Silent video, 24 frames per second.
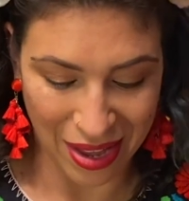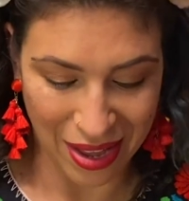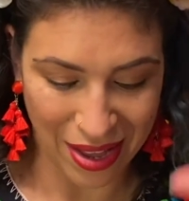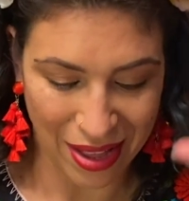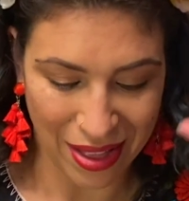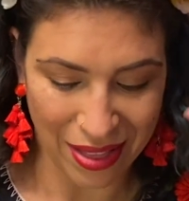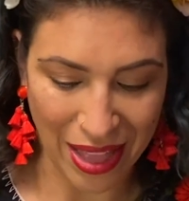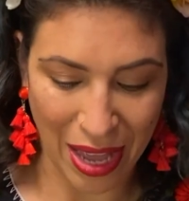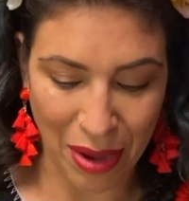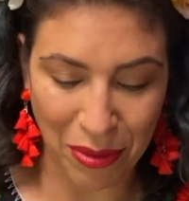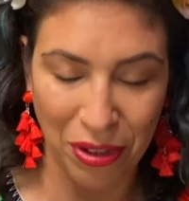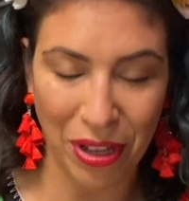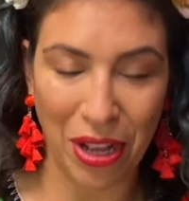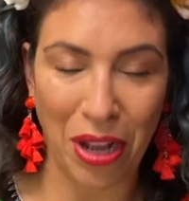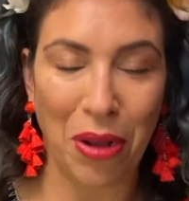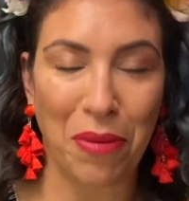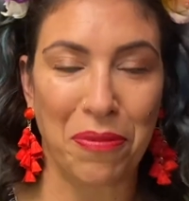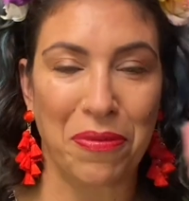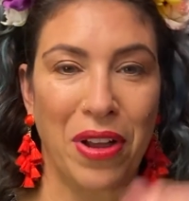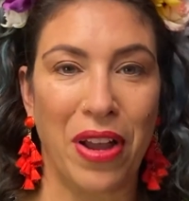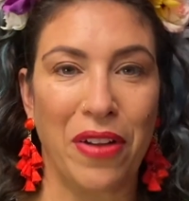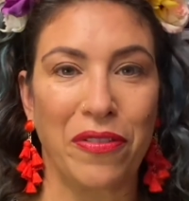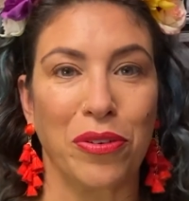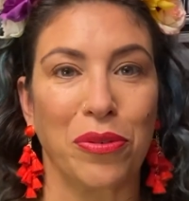That will
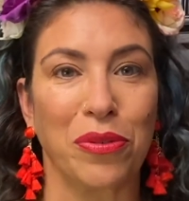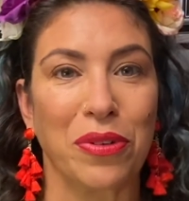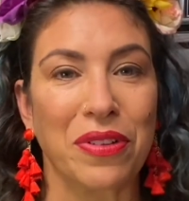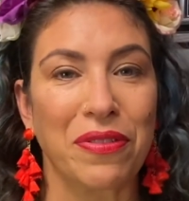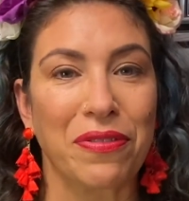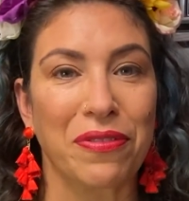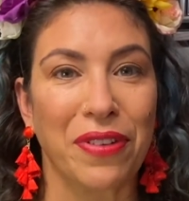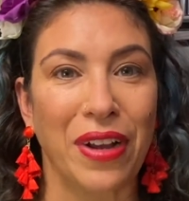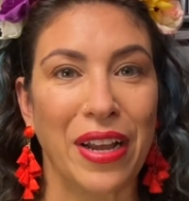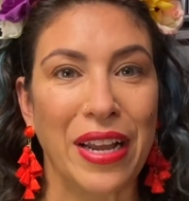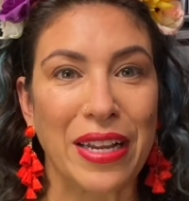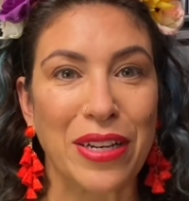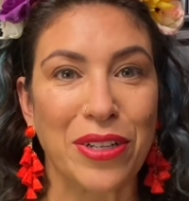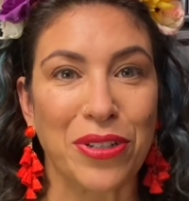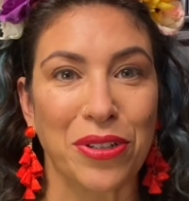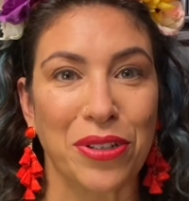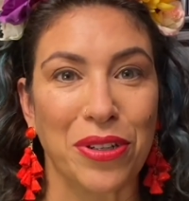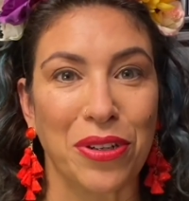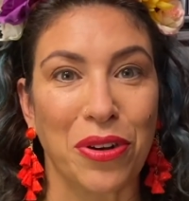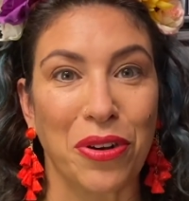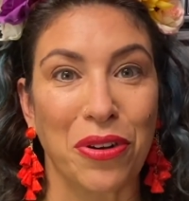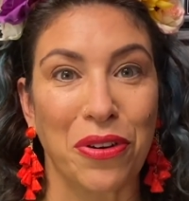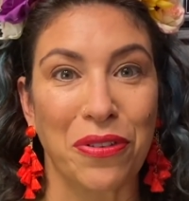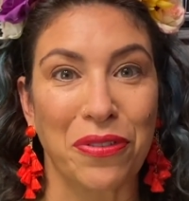help everyone find
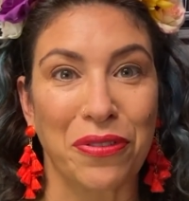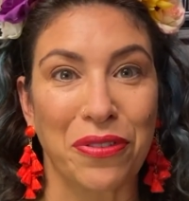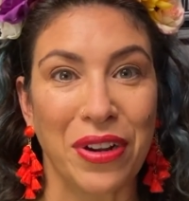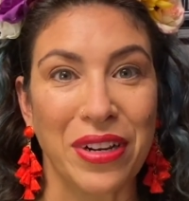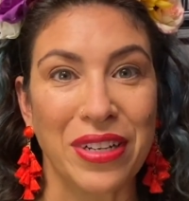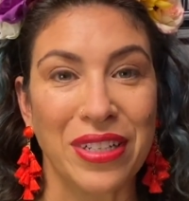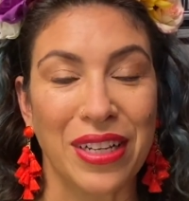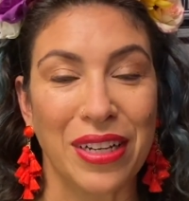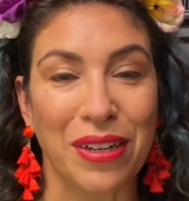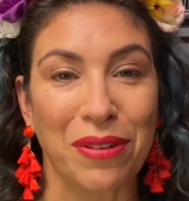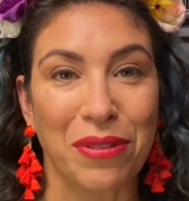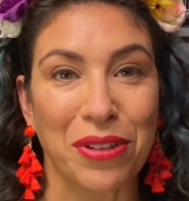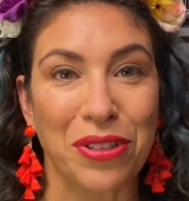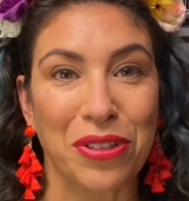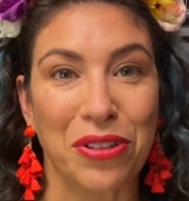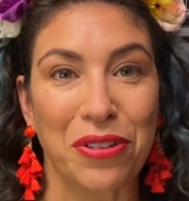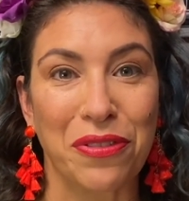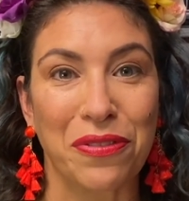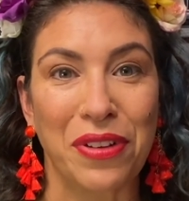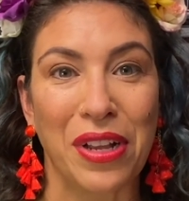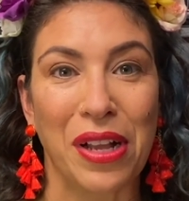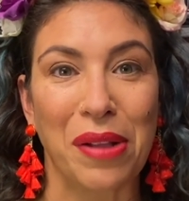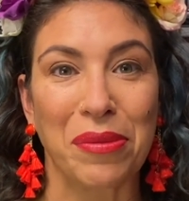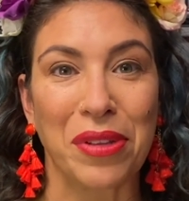your ofrenda when your
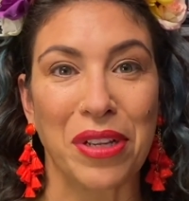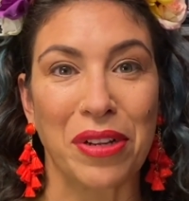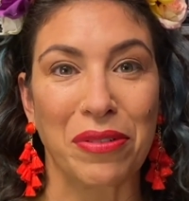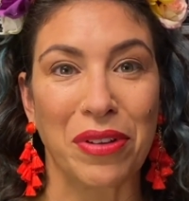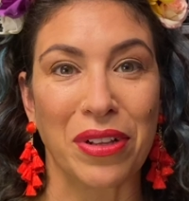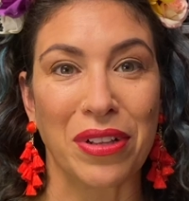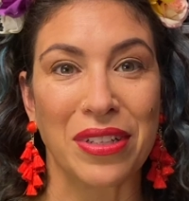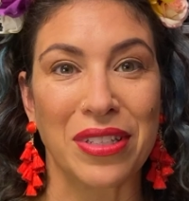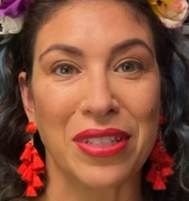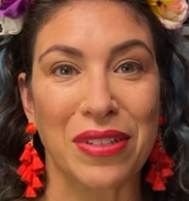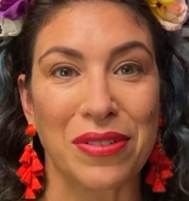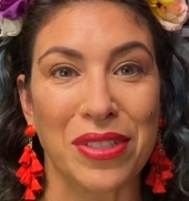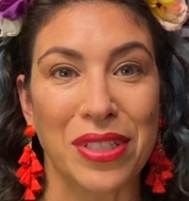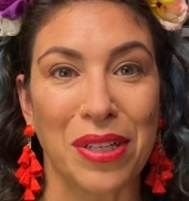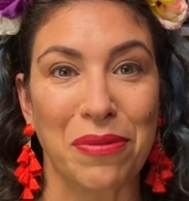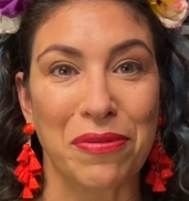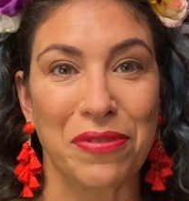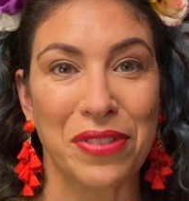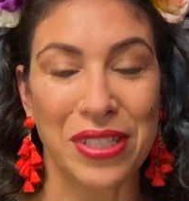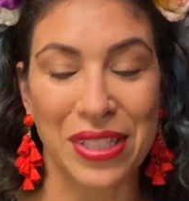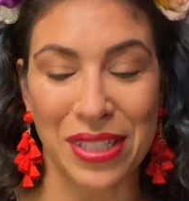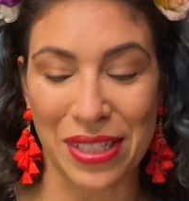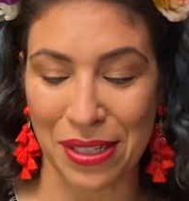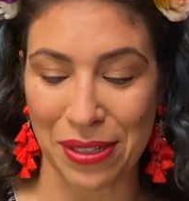family and relatives come
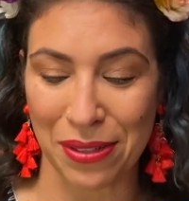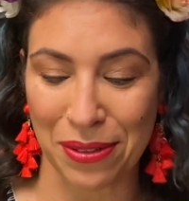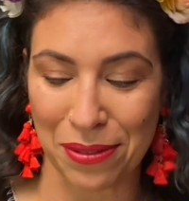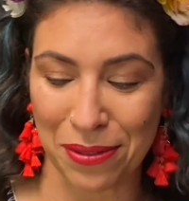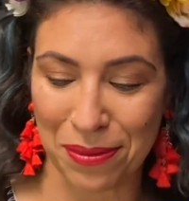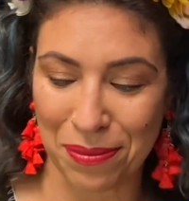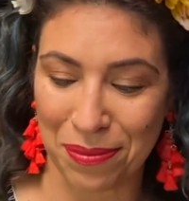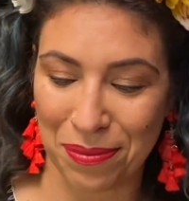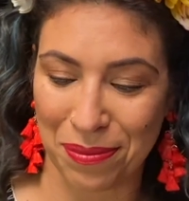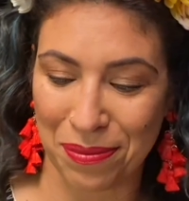visit you.